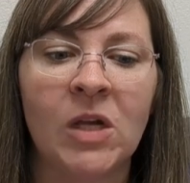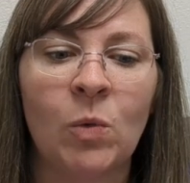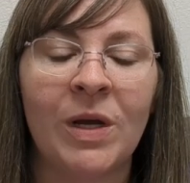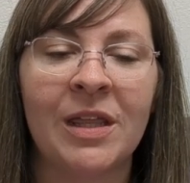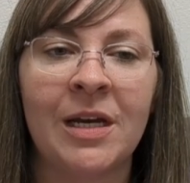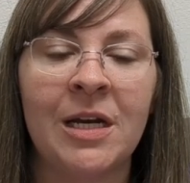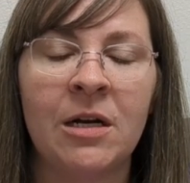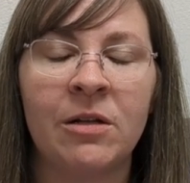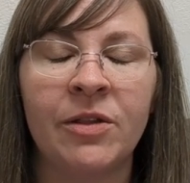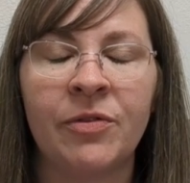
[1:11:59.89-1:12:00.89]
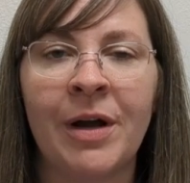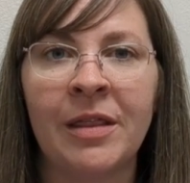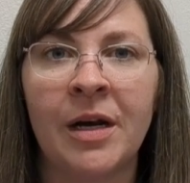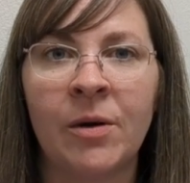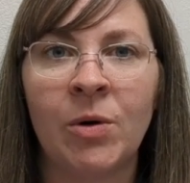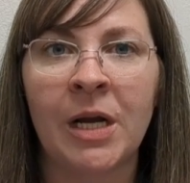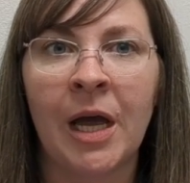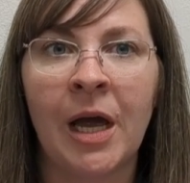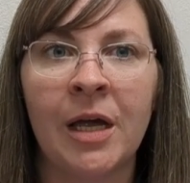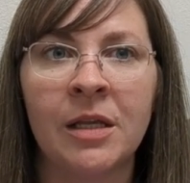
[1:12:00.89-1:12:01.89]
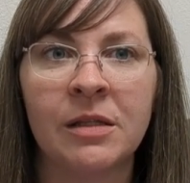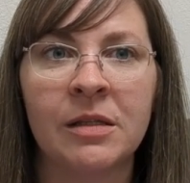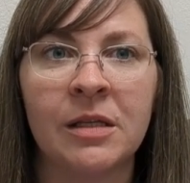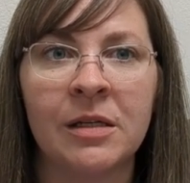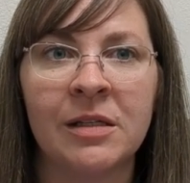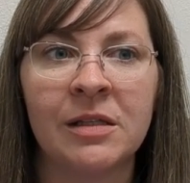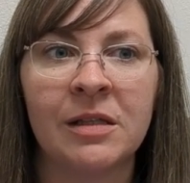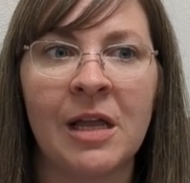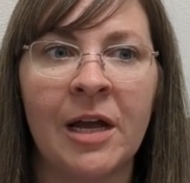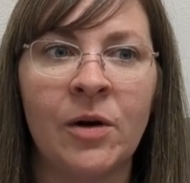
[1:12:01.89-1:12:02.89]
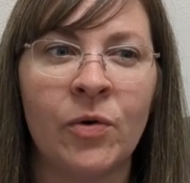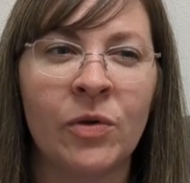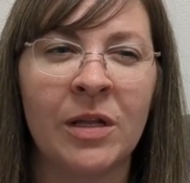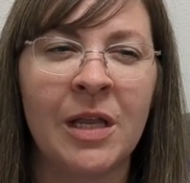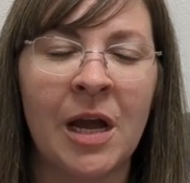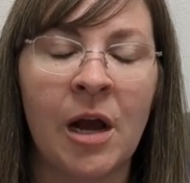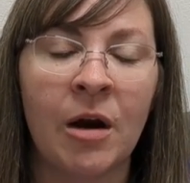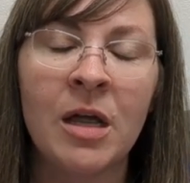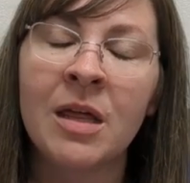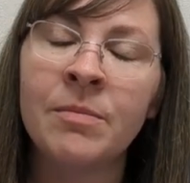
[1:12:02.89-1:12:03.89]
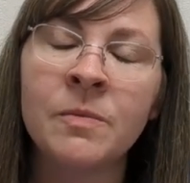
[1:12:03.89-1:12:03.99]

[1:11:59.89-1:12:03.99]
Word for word: With Thy Needle and Thread that I want to get that I know that they carry them.